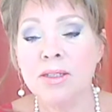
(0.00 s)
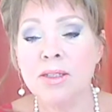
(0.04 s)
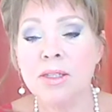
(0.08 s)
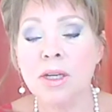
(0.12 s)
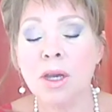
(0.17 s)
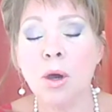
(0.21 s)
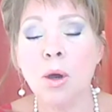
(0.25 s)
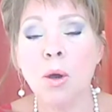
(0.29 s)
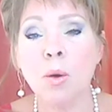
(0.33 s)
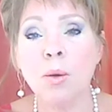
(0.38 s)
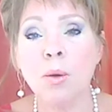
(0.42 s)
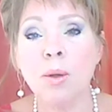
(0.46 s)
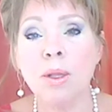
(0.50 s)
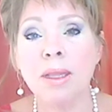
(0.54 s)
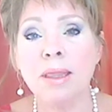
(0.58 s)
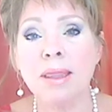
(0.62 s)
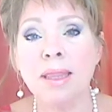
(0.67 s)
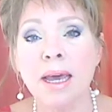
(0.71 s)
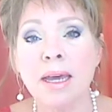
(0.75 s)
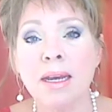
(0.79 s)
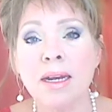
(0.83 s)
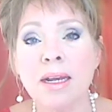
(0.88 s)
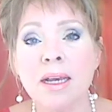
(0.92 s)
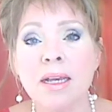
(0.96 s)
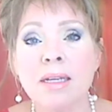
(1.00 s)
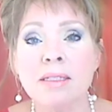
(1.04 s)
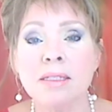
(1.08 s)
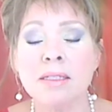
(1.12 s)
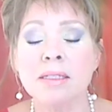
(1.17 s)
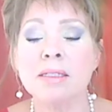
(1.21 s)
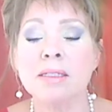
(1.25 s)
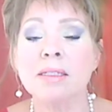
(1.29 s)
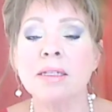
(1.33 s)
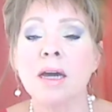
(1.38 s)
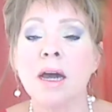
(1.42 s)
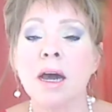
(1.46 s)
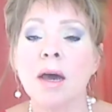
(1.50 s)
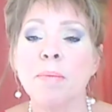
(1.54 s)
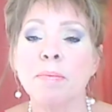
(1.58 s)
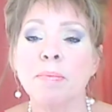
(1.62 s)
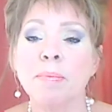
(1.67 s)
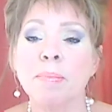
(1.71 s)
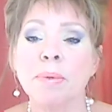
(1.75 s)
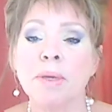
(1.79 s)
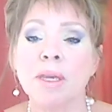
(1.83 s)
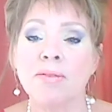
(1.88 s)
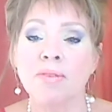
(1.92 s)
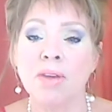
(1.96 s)
So let us
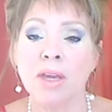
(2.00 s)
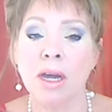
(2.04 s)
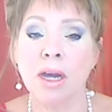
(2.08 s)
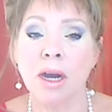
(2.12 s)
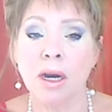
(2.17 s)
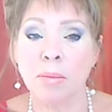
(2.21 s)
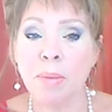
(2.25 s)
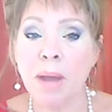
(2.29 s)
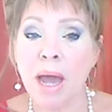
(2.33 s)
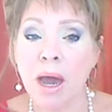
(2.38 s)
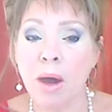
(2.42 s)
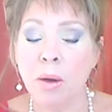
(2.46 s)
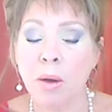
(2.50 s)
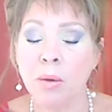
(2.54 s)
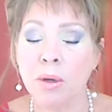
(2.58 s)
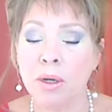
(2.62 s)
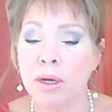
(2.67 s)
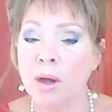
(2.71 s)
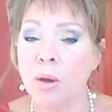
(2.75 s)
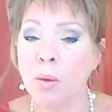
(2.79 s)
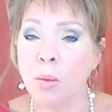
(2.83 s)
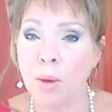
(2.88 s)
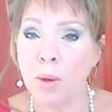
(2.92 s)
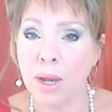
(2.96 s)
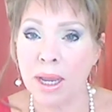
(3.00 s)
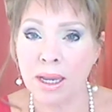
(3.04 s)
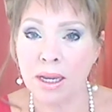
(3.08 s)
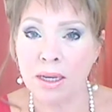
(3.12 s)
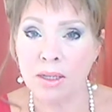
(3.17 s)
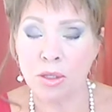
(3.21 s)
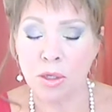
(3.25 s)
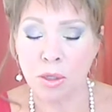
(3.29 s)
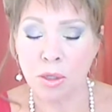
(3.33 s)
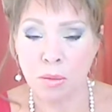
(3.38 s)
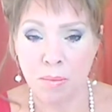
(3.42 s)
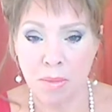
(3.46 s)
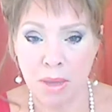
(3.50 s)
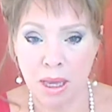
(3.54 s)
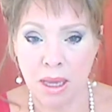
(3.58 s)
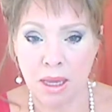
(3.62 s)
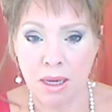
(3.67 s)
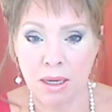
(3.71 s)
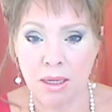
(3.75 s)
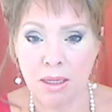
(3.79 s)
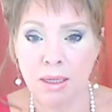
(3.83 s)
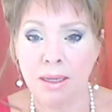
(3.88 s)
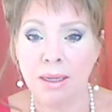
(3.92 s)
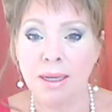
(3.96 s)
stop giving our power away to
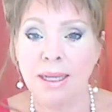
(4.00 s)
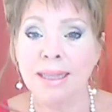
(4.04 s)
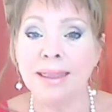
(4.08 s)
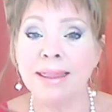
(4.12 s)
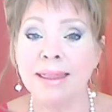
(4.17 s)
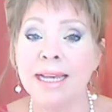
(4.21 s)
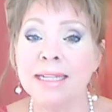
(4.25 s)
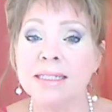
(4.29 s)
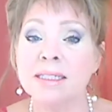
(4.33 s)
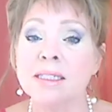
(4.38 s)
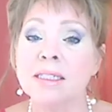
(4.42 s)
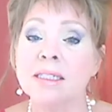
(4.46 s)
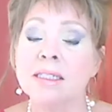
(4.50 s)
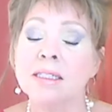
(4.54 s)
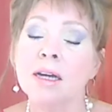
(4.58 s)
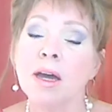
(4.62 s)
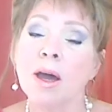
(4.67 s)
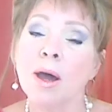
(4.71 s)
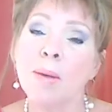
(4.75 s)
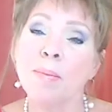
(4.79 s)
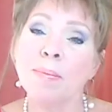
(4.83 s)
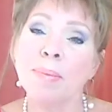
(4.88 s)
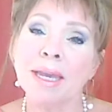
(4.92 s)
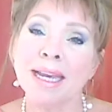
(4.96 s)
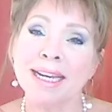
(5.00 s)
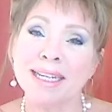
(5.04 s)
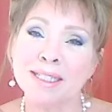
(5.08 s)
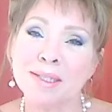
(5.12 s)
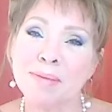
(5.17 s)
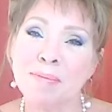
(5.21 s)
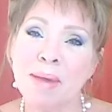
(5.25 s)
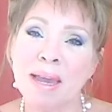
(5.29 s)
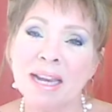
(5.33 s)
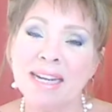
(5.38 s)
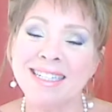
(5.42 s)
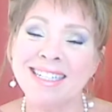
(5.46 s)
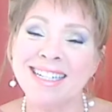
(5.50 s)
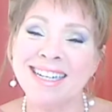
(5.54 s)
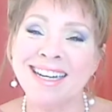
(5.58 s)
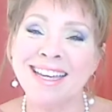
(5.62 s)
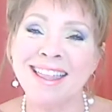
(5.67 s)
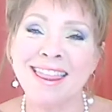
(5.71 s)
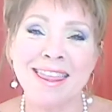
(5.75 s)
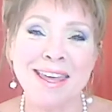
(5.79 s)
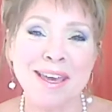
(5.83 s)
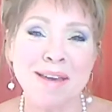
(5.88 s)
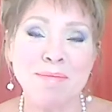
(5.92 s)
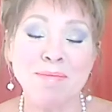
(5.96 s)
men. Let's stop
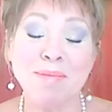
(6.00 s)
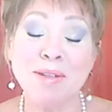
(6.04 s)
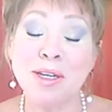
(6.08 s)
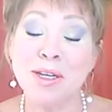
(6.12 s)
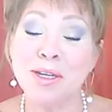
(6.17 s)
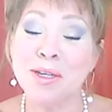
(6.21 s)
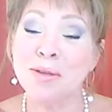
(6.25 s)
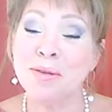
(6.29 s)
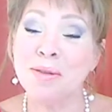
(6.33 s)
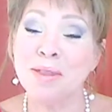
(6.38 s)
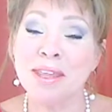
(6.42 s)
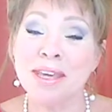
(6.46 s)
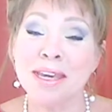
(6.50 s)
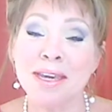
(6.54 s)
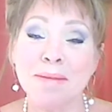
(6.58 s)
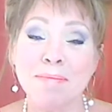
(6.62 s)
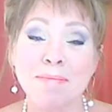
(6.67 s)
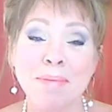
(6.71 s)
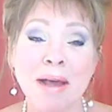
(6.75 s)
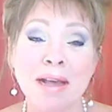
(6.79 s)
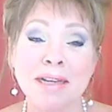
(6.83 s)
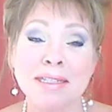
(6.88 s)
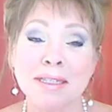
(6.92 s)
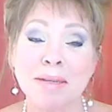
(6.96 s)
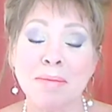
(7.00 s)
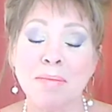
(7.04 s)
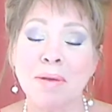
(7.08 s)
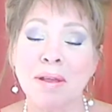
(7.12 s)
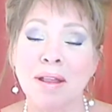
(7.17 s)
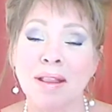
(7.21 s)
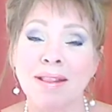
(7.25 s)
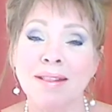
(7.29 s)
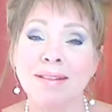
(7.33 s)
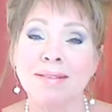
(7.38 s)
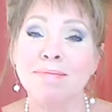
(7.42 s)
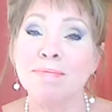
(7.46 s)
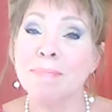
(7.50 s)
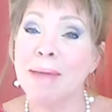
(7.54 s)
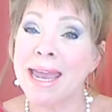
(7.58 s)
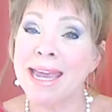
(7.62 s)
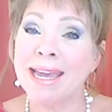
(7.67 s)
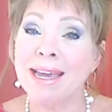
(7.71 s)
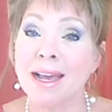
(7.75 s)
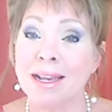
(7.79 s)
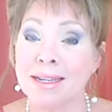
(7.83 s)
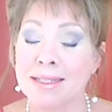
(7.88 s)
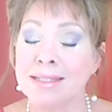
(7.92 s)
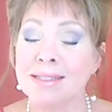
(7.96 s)
expecting them to do the impossible,
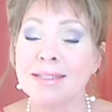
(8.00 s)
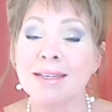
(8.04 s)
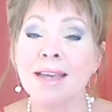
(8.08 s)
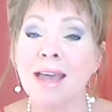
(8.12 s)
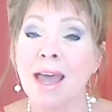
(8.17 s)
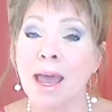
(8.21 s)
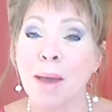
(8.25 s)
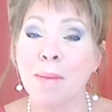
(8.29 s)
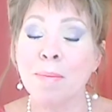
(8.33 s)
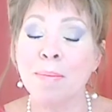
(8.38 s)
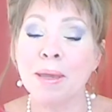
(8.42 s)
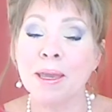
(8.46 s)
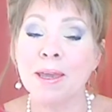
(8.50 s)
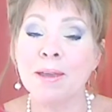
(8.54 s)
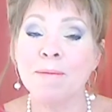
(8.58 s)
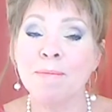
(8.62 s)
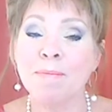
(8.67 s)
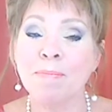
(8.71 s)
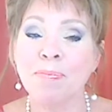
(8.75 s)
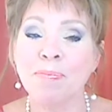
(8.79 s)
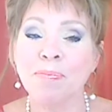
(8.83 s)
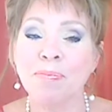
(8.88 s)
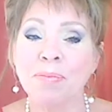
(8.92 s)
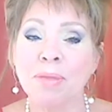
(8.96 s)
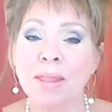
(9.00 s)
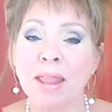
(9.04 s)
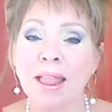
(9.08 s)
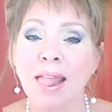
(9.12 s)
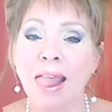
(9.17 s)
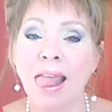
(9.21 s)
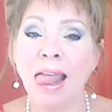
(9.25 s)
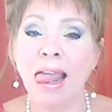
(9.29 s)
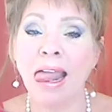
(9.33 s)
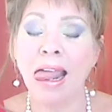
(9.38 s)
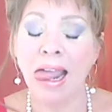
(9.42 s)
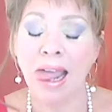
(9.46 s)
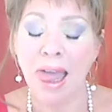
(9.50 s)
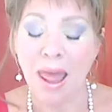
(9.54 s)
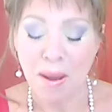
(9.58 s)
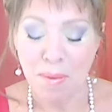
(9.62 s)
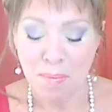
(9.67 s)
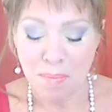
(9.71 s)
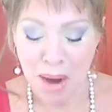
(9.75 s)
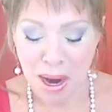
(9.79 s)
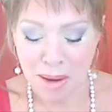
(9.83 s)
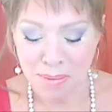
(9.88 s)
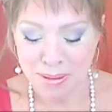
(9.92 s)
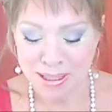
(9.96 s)
make us happy.
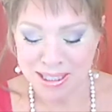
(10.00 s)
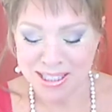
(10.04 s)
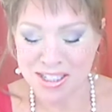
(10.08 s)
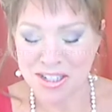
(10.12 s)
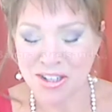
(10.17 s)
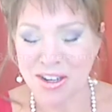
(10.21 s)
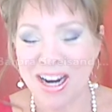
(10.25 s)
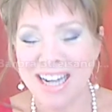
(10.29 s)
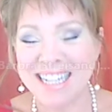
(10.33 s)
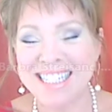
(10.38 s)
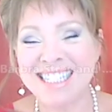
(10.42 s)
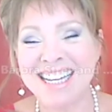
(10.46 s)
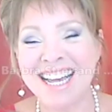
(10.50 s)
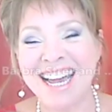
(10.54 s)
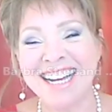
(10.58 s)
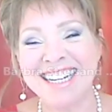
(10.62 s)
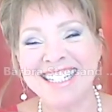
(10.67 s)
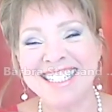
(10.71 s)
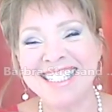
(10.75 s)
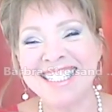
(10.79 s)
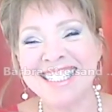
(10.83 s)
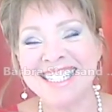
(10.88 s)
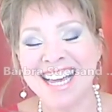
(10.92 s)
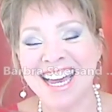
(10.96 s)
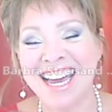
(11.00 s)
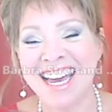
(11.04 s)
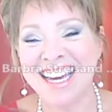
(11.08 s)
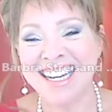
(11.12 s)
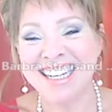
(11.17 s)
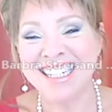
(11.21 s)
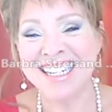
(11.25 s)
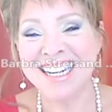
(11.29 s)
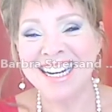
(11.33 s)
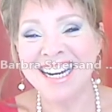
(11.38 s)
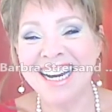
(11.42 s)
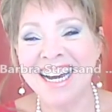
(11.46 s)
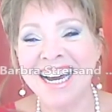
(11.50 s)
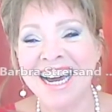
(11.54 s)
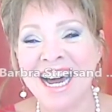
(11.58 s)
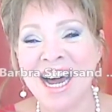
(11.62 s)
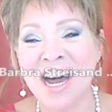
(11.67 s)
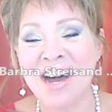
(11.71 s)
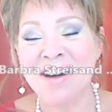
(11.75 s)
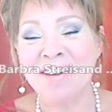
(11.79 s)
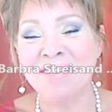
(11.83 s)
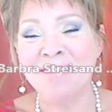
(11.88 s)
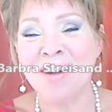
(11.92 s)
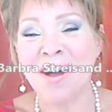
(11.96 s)
Barbra Streisand said
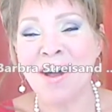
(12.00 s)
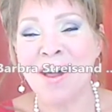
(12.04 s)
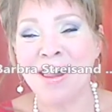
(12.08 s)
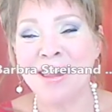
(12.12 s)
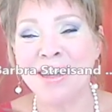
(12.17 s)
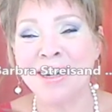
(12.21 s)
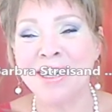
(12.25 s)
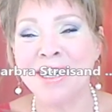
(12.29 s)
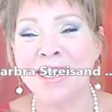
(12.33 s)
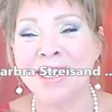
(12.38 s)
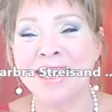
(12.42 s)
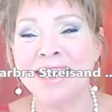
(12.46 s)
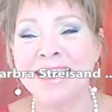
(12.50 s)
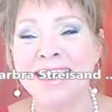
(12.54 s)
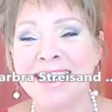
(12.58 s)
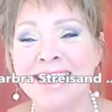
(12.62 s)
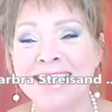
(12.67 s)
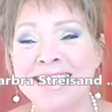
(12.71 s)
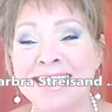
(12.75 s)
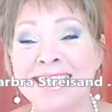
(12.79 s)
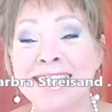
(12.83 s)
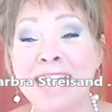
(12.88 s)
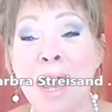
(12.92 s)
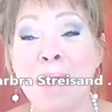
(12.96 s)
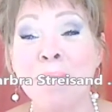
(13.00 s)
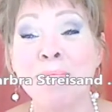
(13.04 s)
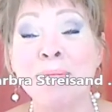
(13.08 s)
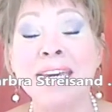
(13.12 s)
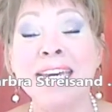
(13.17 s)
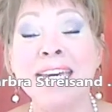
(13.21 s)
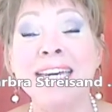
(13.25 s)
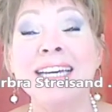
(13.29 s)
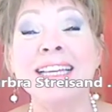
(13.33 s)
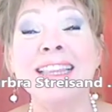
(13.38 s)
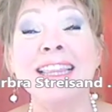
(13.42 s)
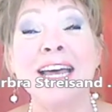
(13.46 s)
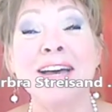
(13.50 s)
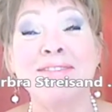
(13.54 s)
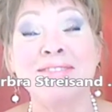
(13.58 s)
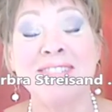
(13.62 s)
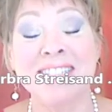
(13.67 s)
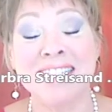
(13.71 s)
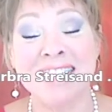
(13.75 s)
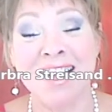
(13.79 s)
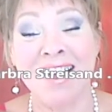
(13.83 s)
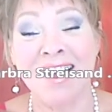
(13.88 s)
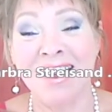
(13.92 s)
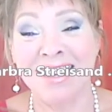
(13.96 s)
of all her sappy
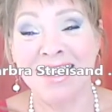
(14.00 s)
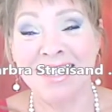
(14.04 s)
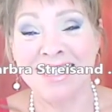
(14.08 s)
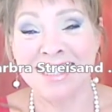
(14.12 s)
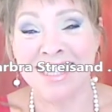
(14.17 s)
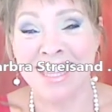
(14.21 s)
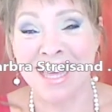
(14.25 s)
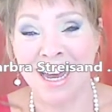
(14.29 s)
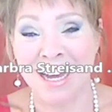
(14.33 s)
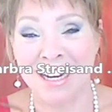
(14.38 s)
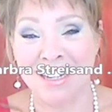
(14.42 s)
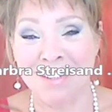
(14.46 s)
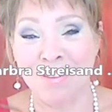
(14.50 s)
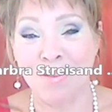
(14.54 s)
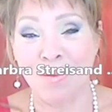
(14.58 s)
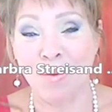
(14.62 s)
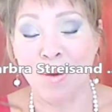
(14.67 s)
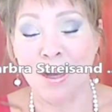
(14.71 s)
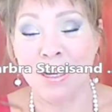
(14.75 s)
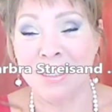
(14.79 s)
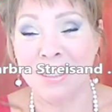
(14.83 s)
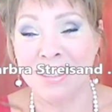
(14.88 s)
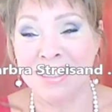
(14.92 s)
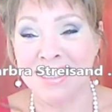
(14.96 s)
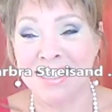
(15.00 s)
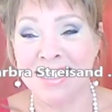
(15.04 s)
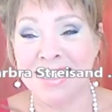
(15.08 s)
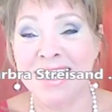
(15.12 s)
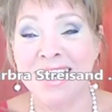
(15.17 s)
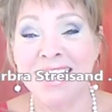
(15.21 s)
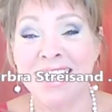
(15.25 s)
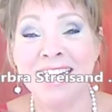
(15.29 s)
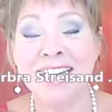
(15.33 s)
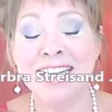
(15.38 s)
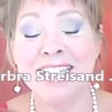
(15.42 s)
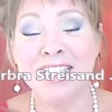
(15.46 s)
love songs that once